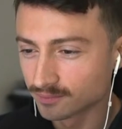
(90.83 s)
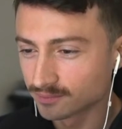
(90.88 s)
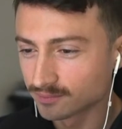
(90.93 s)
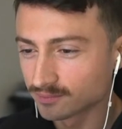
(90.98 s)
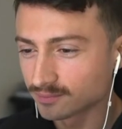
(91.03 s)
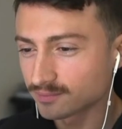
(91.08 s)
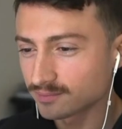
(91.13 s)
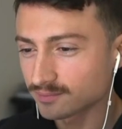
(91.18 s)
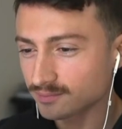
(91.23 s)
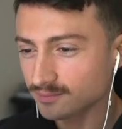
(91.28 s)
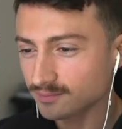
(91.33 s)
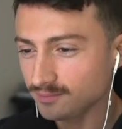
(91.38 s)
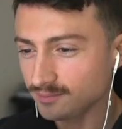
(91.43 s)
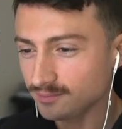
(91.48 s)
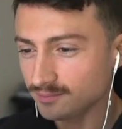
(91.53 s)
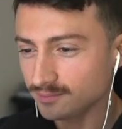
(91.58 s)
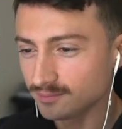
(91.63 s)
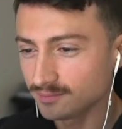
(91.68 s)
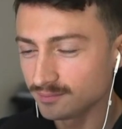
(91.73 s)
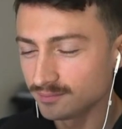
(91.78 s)

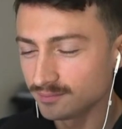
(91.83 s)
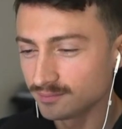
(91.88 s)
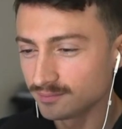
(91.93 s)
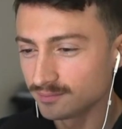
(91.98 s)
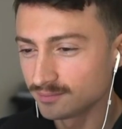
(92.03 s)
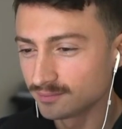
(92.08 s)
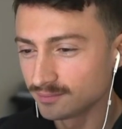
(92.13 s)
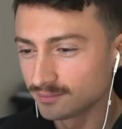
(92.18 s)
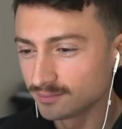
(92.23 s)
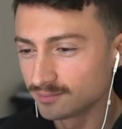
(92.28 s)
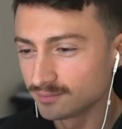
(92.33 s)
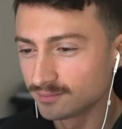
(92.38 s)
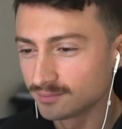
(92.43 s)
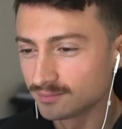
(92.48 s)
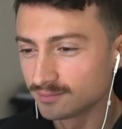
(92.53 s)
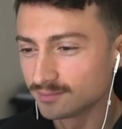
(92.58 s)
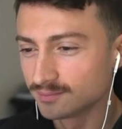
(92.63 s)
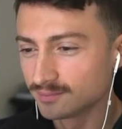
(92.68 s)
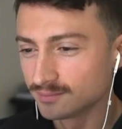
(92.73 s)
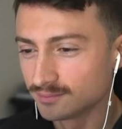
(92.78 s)

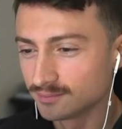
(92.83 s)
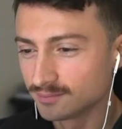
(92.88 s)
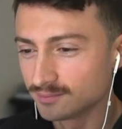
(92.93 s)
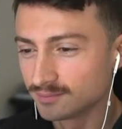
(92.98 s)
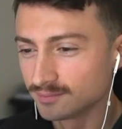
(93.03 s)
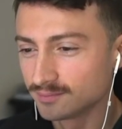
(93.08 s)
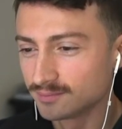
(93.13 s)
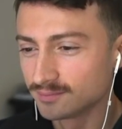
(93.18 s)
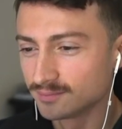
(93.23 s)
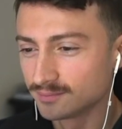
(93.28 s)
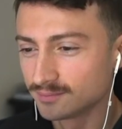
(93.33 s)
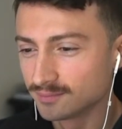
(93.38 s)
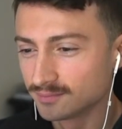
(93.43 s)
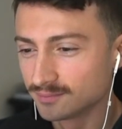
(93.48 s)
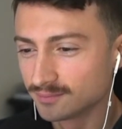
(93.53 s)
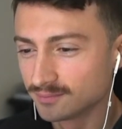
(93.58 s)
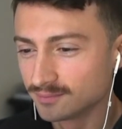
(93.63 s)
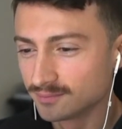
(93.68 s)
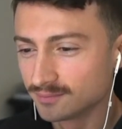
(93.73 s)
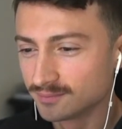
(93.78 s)

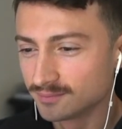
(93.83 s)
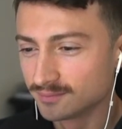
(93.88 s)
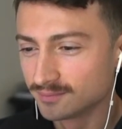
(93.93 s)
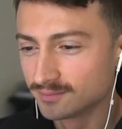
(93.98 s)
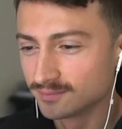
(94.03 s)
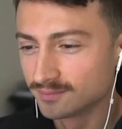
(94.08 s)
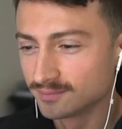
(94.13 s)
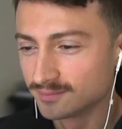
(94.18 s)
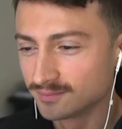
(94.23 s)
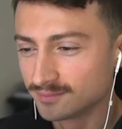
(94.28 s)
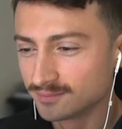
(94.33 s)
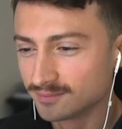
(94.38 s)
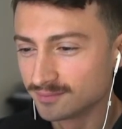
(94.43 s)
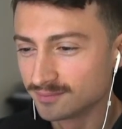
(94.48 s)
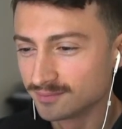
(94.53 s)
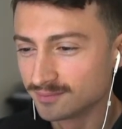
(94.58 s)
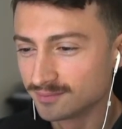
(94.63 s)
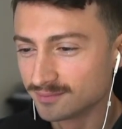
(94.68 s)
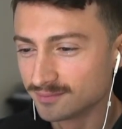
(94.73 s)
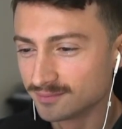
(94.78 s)

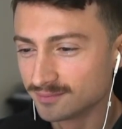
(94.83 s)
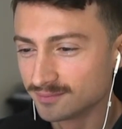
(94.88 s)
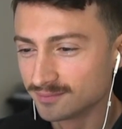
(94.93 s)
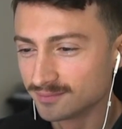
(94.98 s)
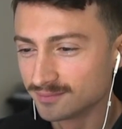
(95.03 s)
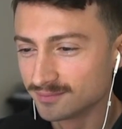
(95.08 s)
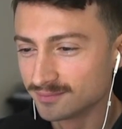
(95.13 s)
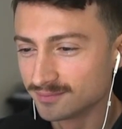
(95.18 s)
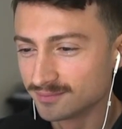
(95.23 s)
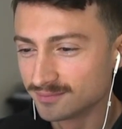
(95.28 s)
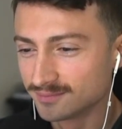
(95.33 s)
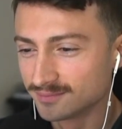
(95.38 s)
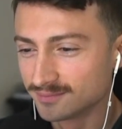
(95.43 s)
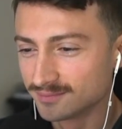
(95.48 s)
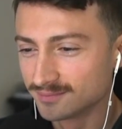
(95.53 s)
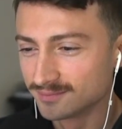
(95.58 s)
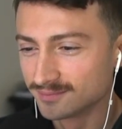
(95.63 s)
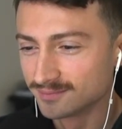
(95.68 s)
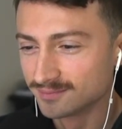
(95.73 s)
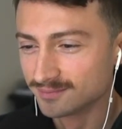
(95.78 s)

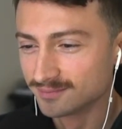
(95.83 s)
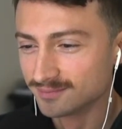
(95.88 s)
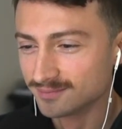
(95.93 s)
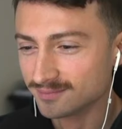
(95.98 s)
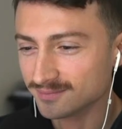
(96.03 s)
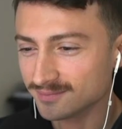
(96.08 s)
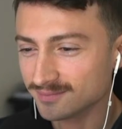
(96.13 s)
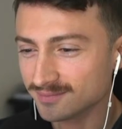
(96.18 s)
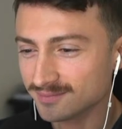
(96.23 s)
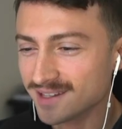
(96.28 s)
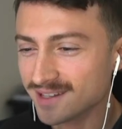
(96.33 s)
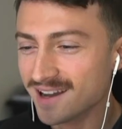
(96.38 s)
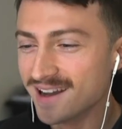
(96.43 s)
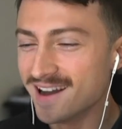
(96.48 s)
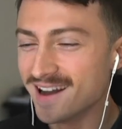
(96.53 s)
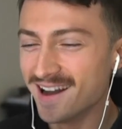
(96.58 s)
[no speech]